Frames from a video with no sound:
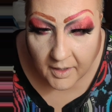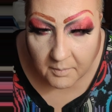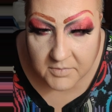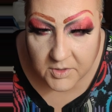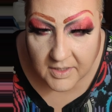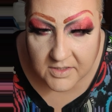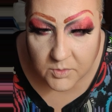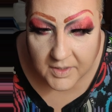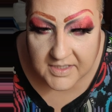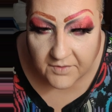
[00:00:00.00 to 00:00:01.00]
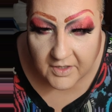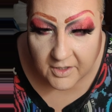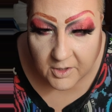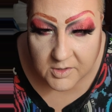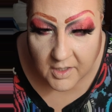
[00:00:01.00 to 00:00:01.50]
Dude has 27 in their
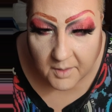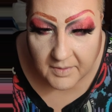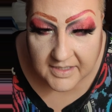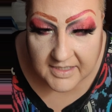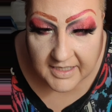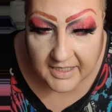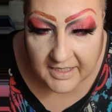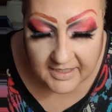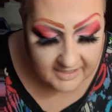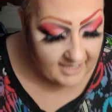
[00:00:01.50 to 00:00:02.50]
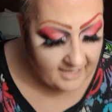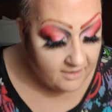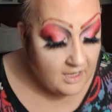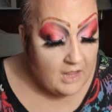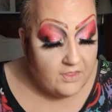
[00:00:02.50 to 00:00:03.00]
username. That's a kid. Yeah.
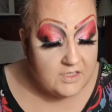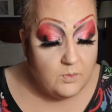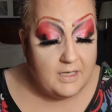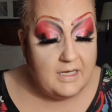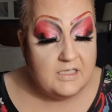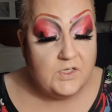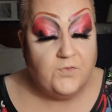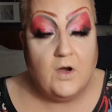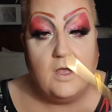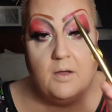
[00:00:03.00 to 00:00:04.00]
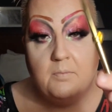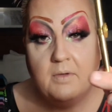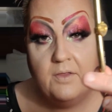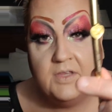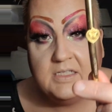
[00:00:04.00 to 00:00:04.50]
This one is from,
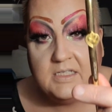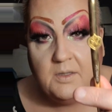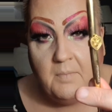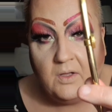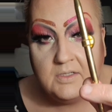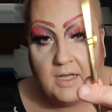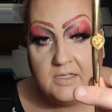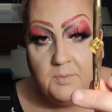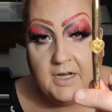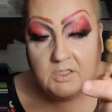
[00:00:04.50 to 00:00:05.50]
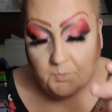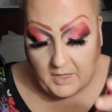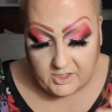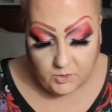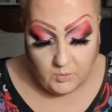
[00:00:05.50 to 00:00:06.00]
this is a Melt Cosmetics
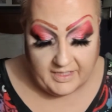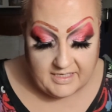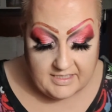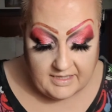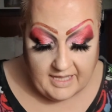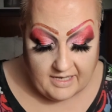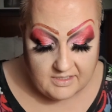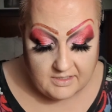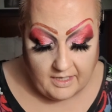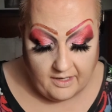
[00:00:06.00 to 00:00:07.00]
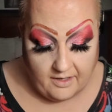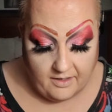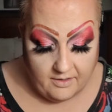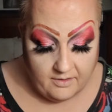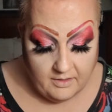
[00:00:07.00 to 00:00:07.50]
brush. When they did that,
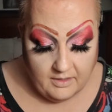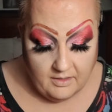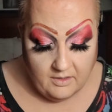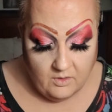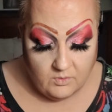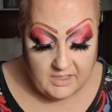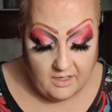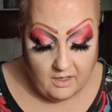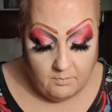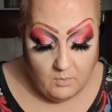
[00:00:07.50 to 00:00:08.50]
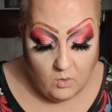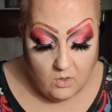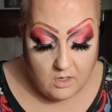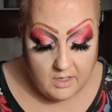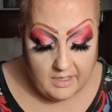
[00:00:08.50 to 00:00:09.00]
was it
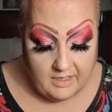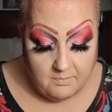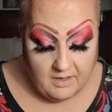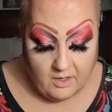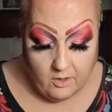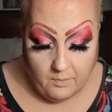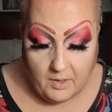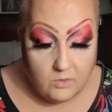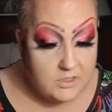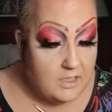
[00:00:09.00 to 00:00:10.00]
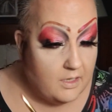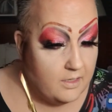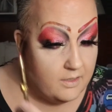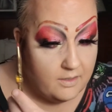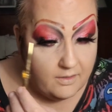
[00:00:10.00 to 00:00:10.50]
Amor y
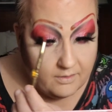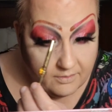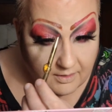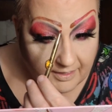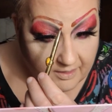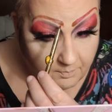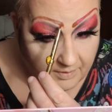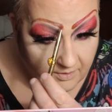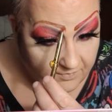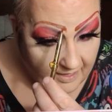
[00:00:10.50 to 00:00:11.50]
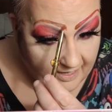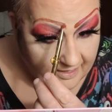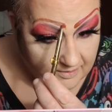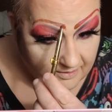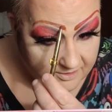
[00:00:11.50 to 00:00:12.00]
Mariposa? The like butterfly
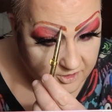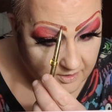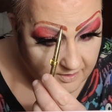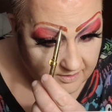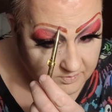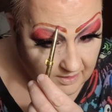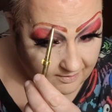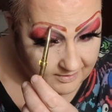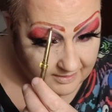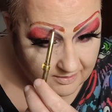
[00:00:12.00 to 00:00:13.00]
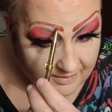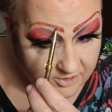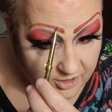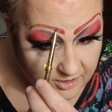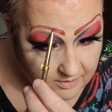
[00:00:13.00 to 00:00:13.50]
collection. I think it was a holiday
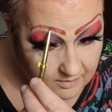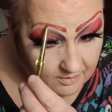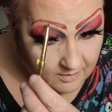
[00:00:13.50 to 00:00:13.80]
collection.